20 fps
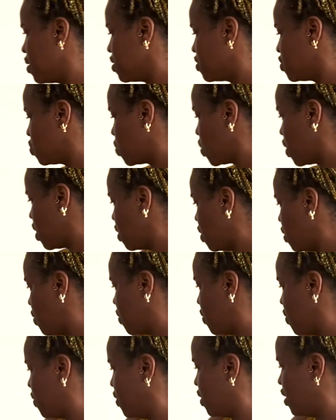as
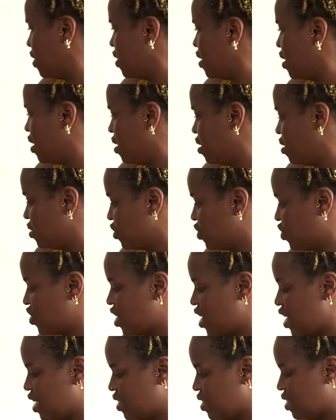well, and then a
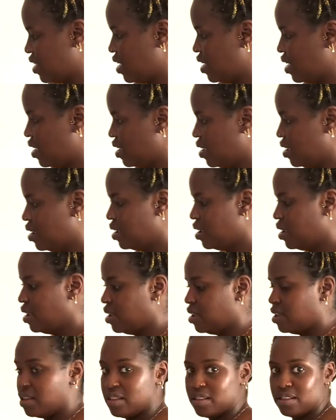chair there.
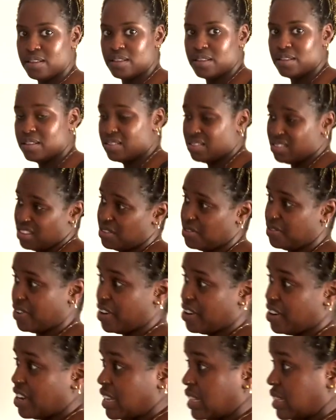It's
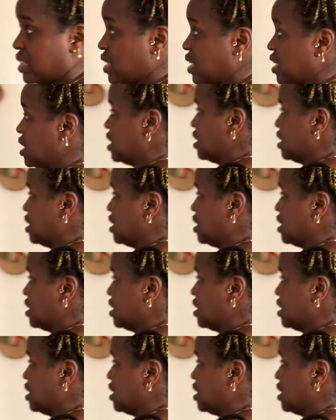very clean